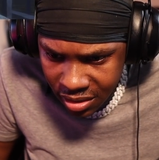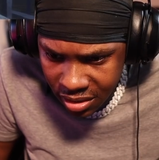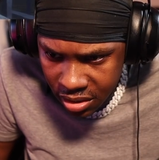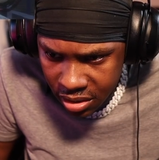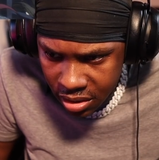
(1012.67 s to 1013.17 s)

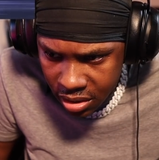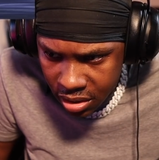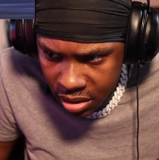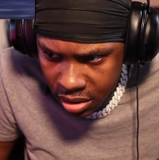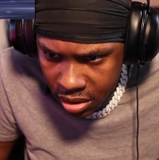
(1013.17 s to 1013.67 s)

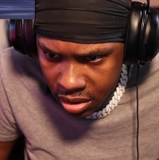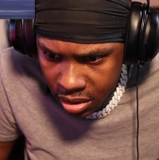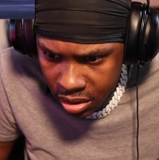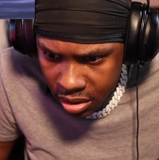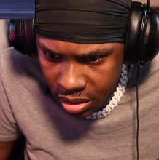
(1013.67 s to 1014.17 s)

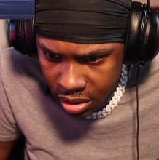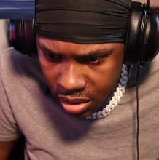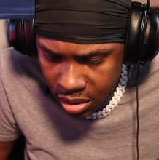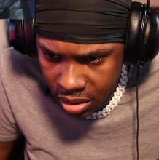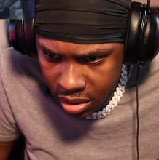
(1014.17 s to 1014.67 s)
(silence)